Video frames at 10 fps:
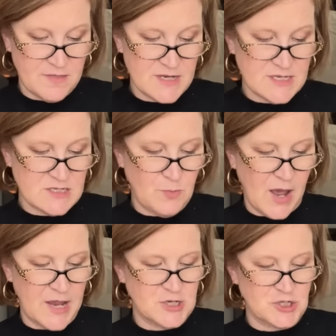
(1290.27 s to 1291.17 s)
This is
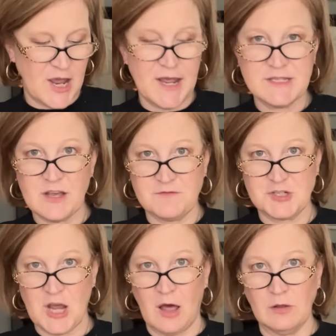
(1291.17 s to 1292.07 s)
by Shades of
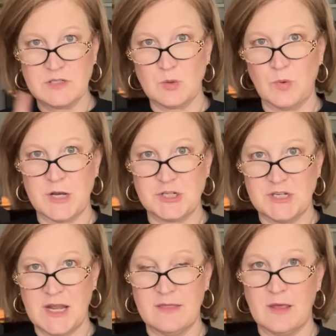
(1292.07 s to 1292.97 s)
Shells, which
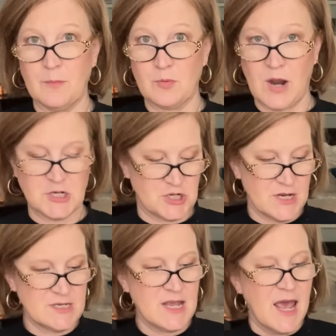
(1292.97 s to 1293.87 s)
did the
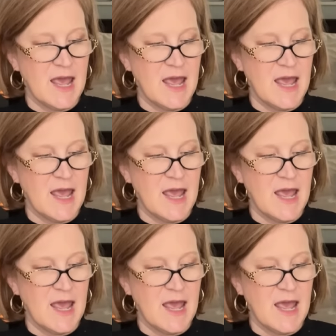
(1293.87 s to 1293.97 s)
brushes.